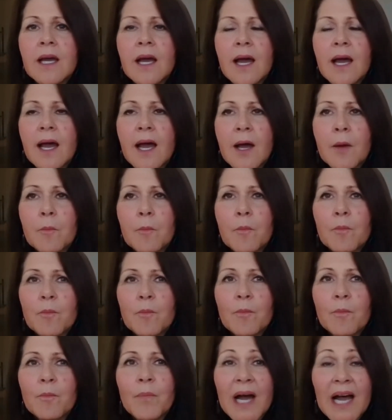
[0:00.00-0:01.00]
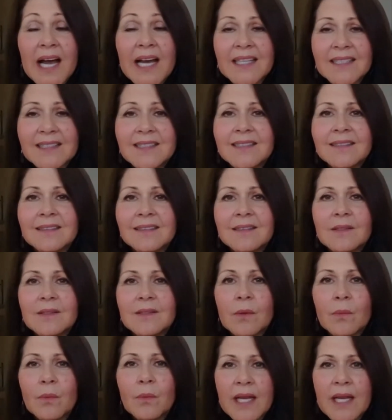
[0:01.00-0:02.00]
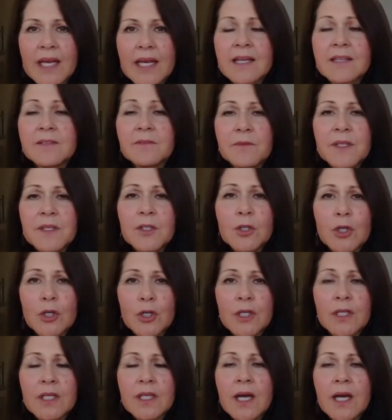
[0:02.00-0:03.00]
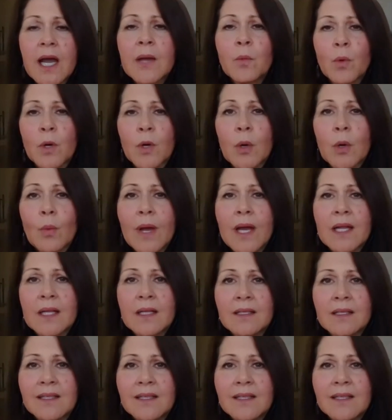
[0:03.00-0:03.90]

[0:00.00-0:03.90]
Um, but when I feel good, I work well.